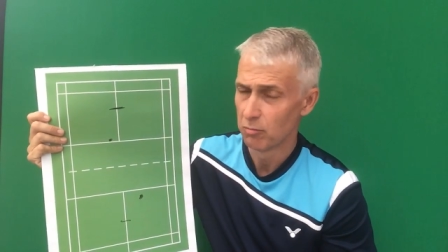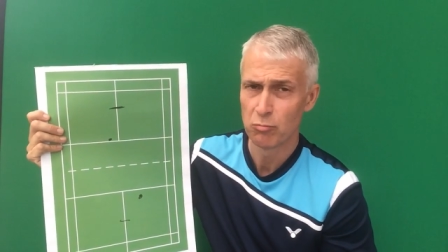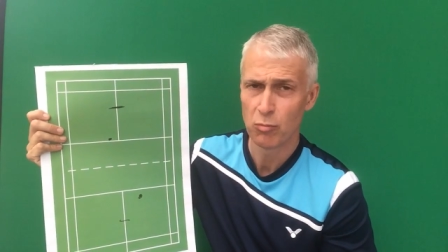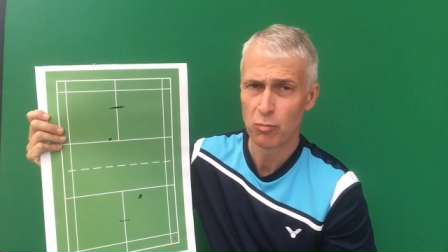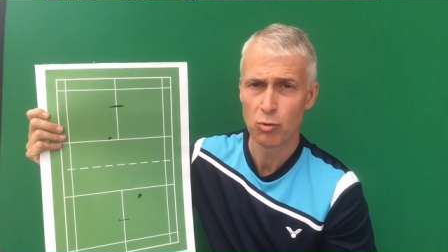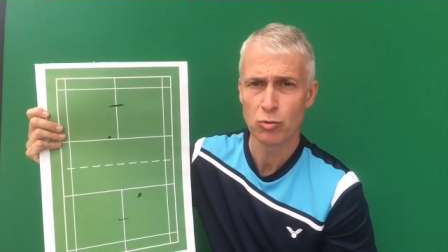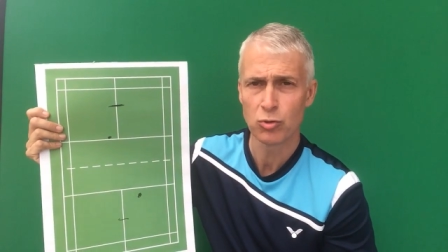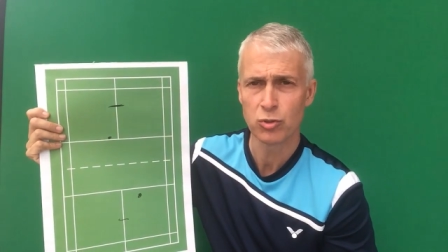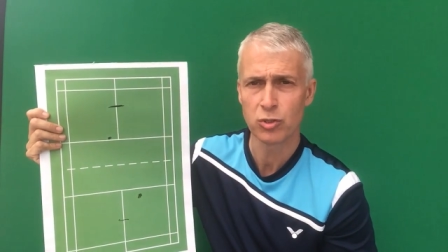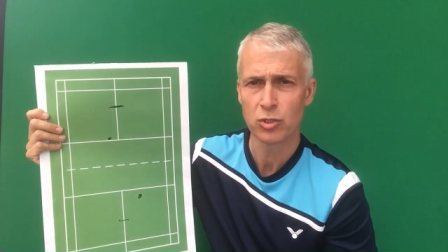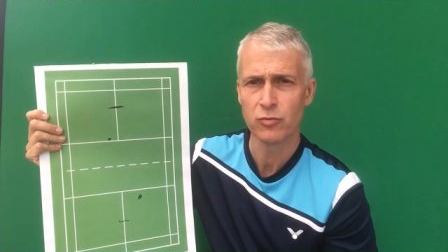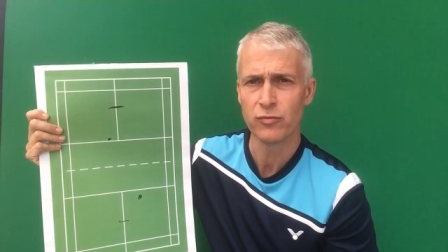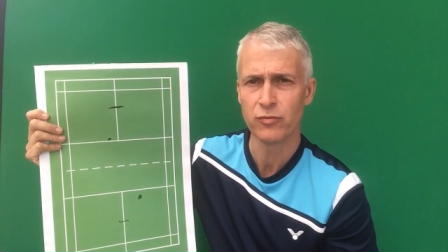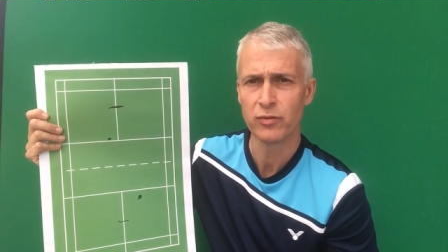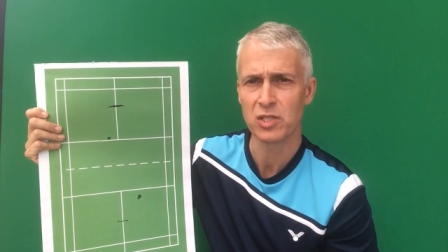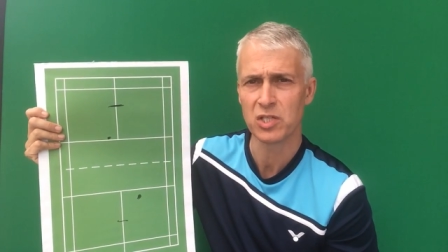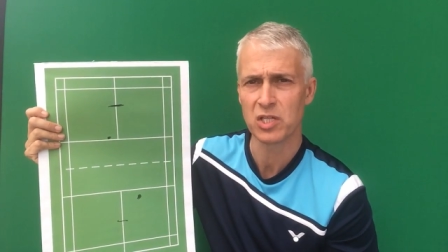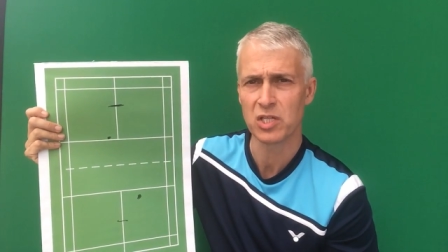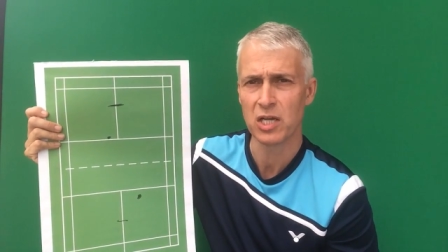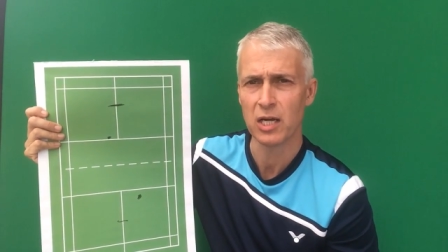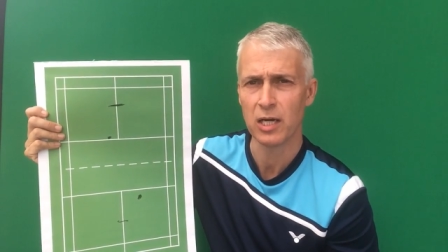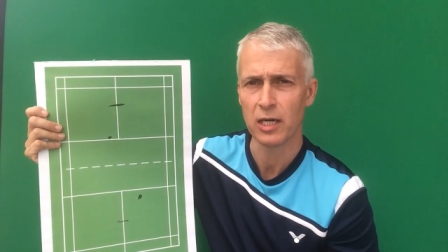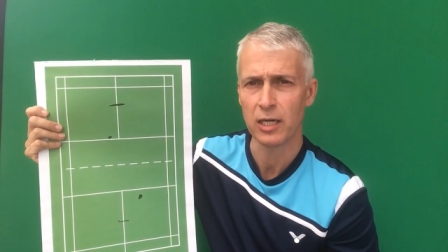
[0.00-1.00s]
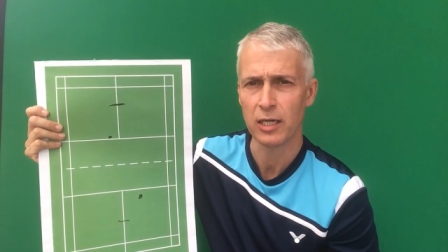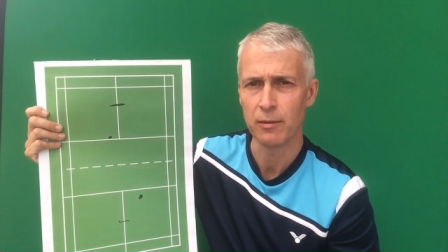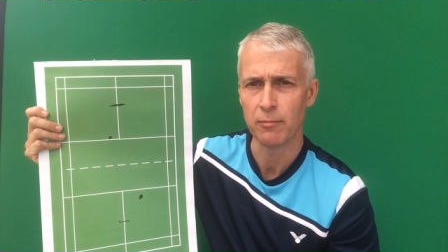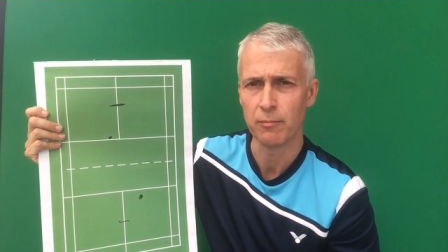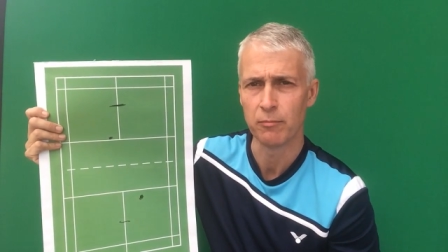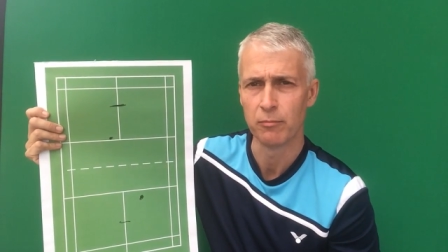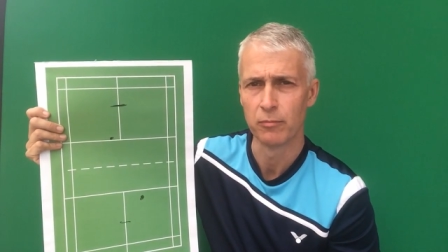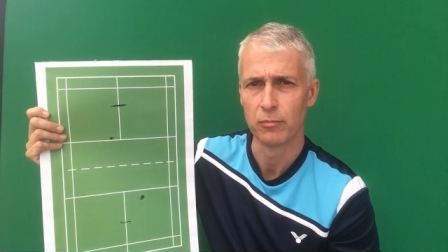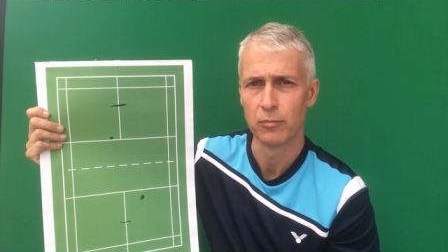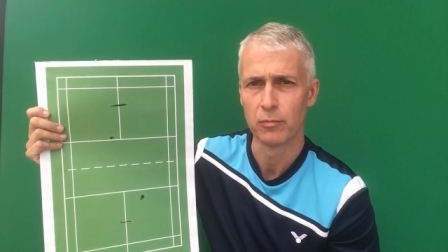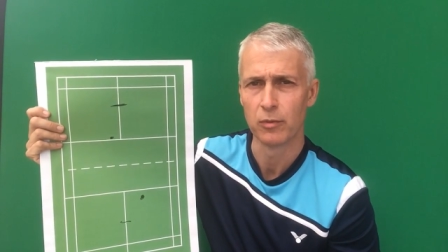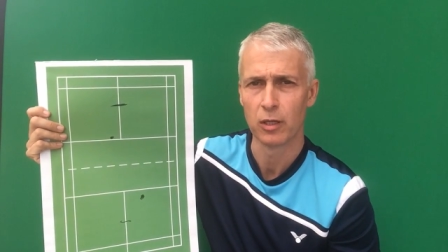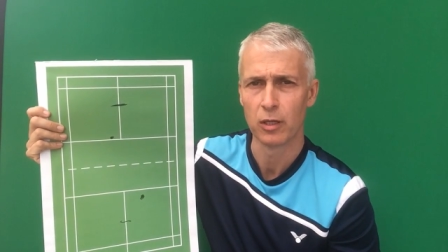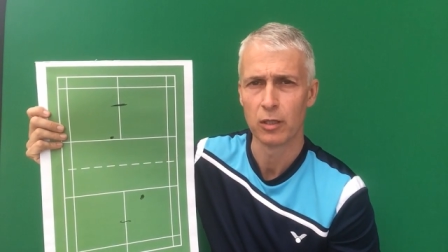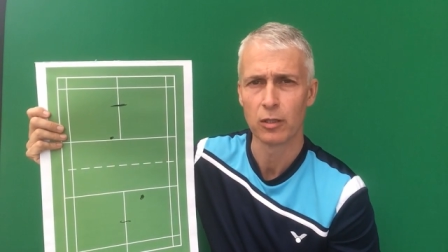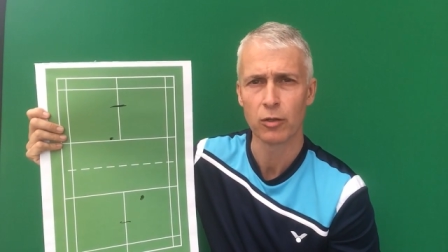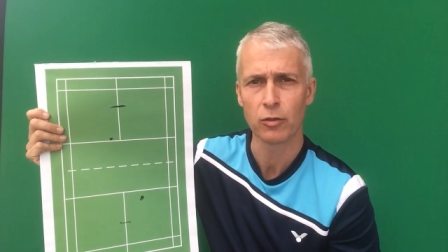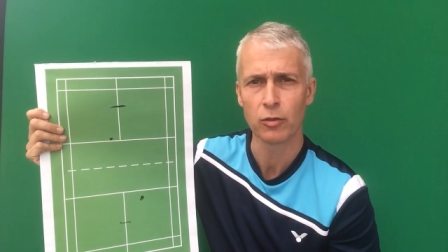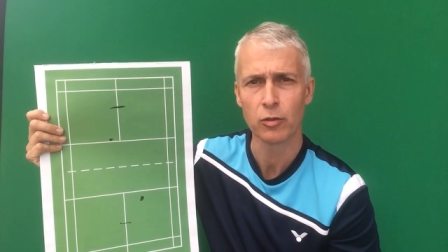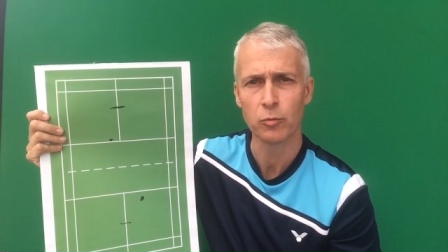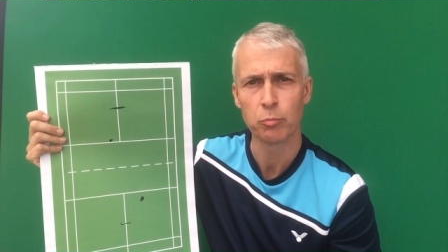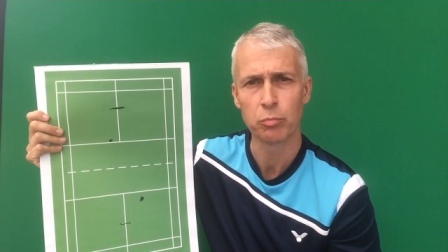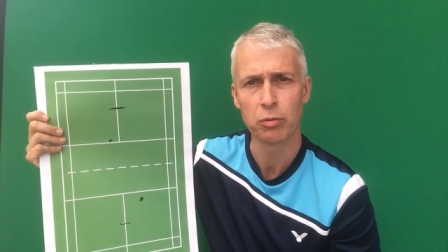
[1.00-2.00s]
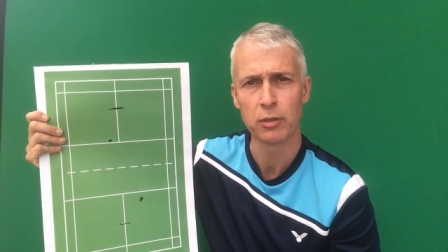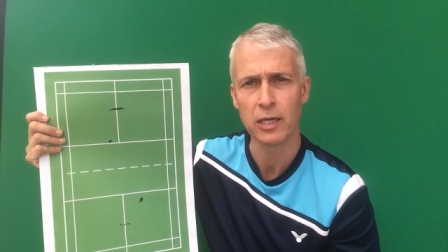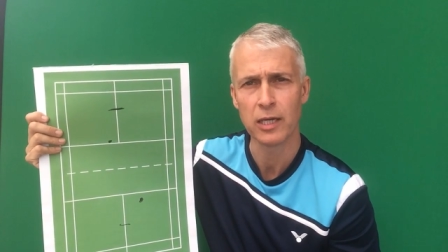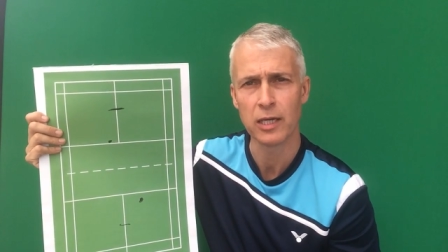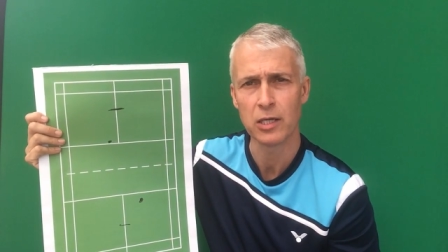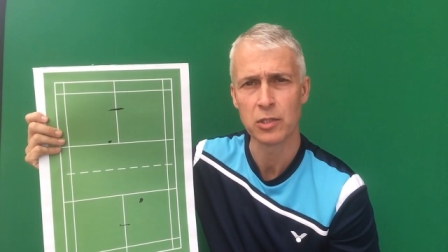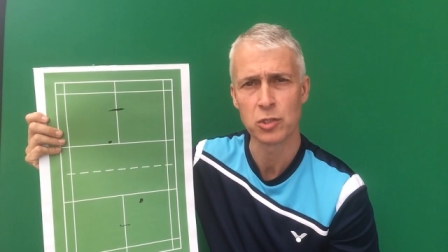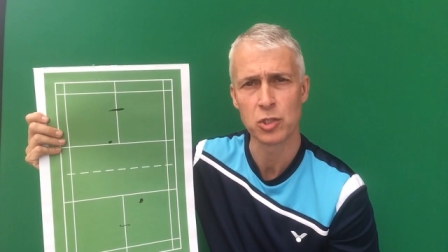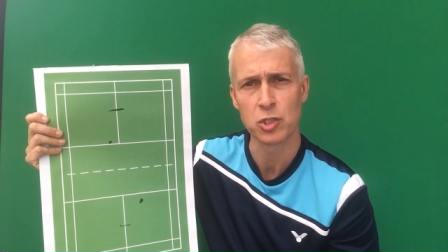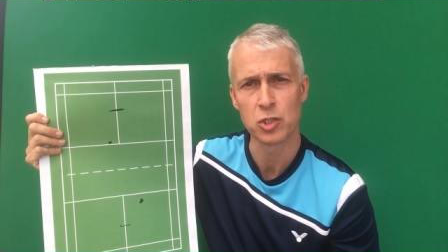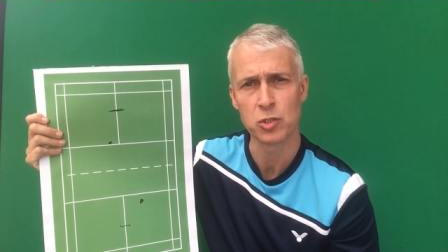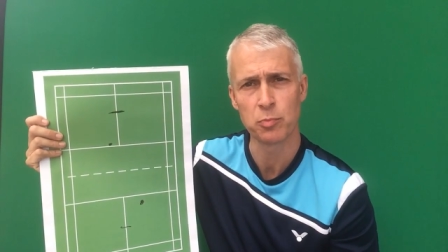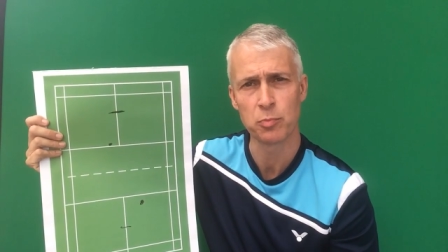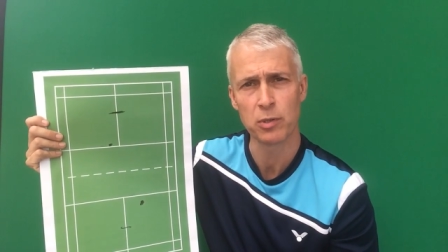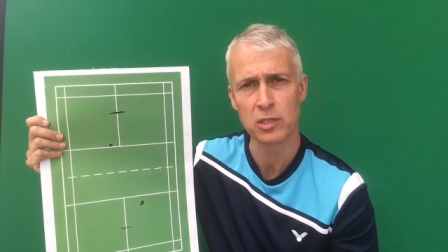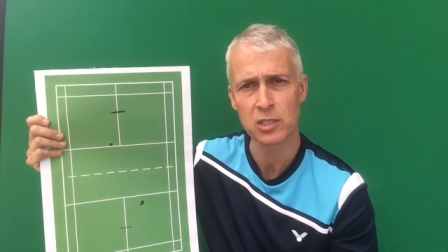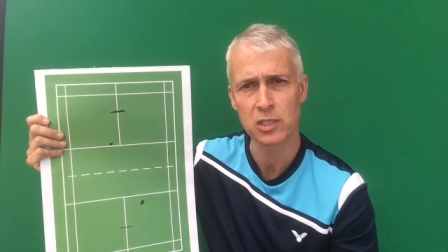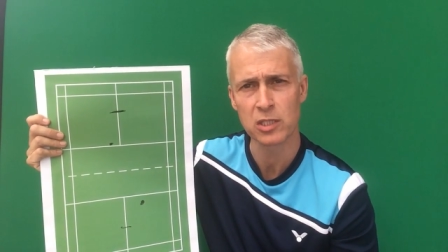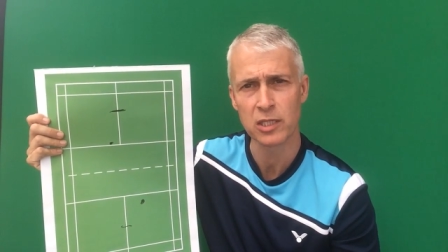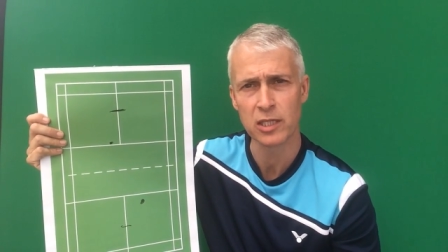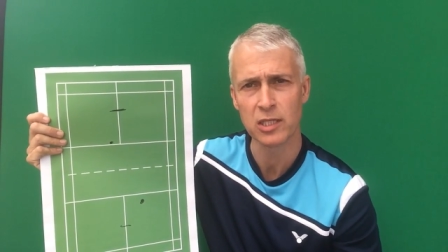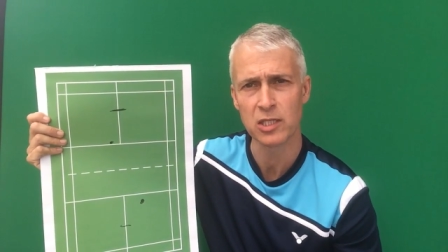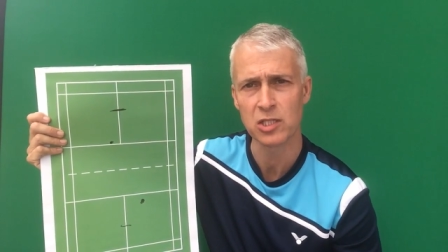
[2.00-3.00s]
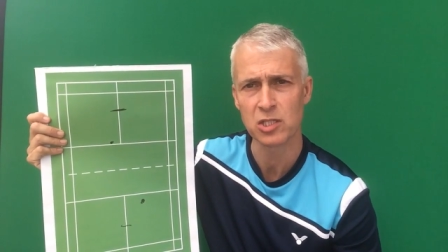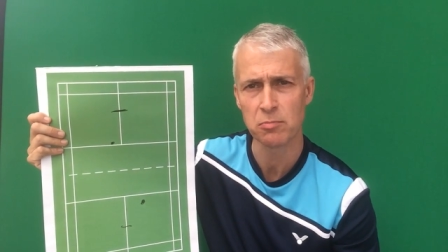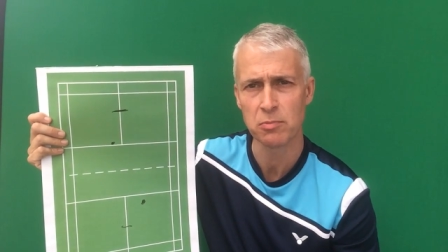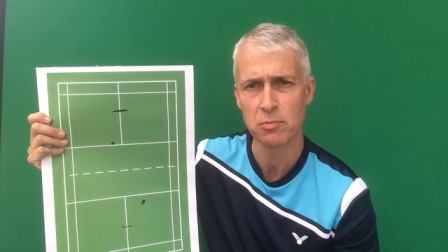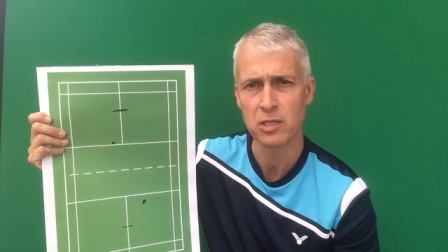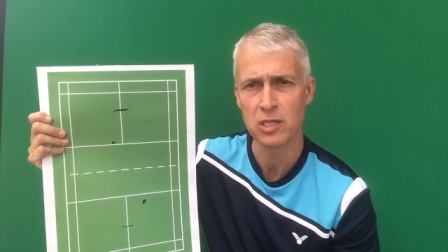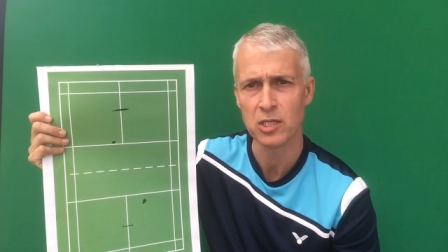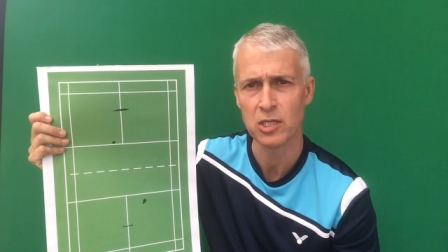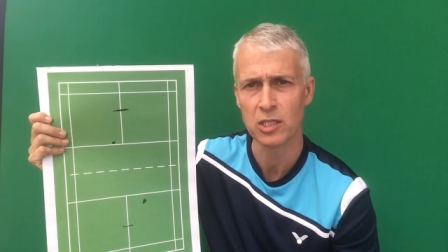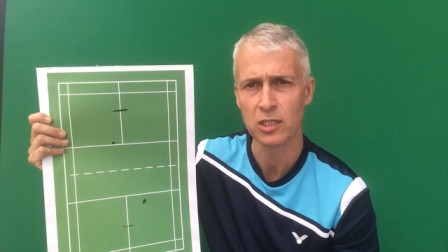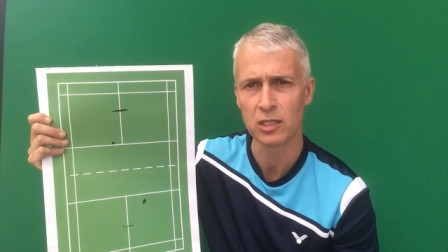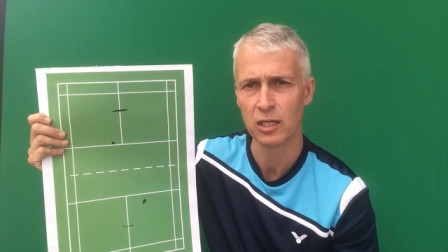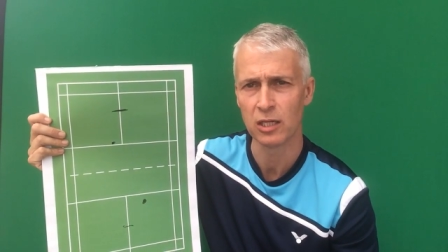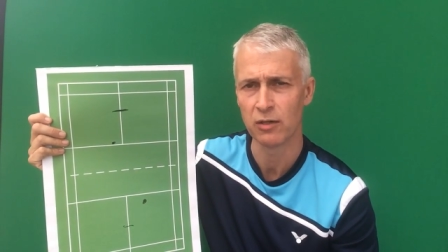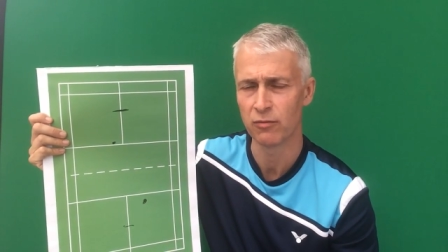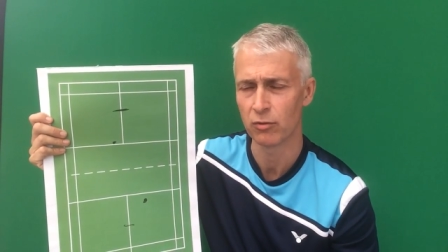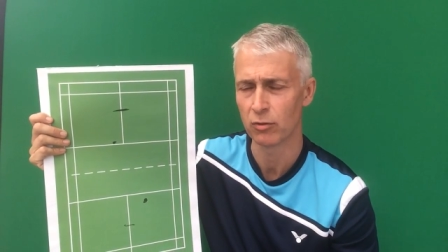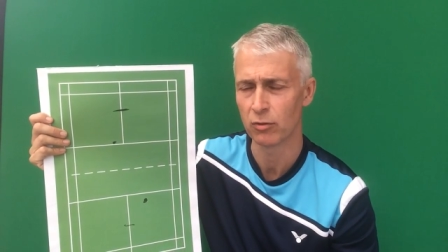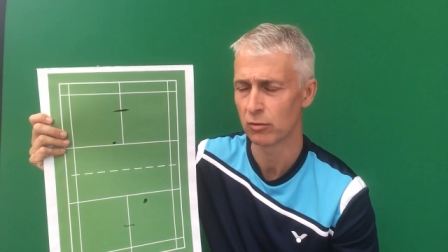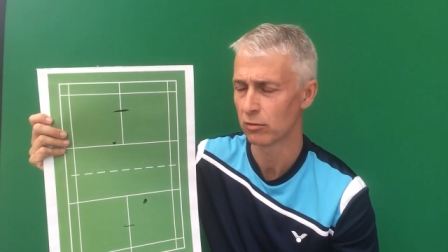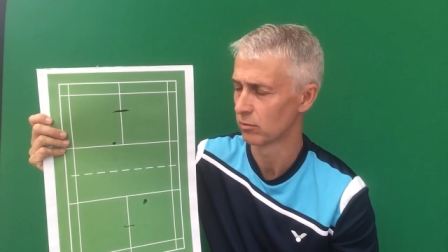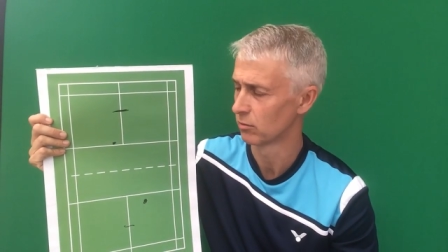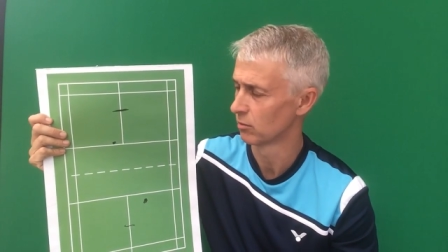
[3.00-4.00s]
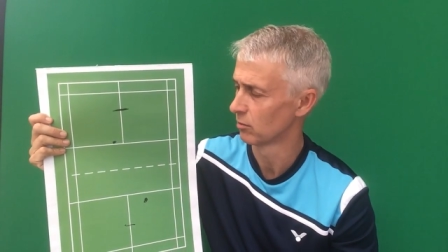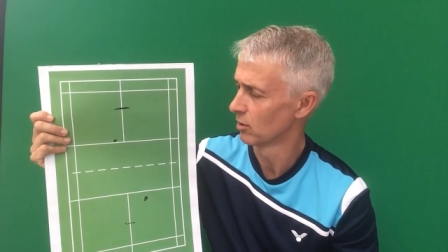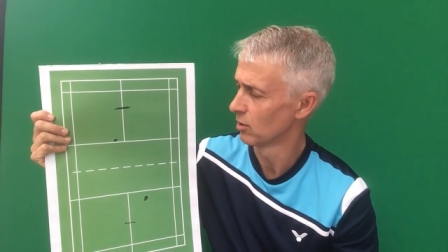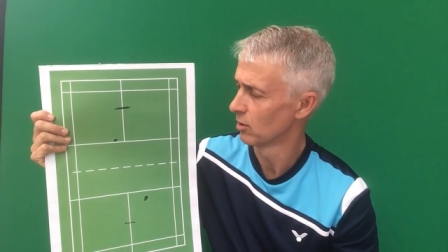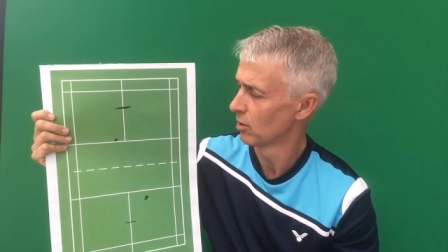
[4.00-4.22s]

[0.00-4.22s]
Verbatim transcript: Most of the time, a lot of players, especially intermediate level,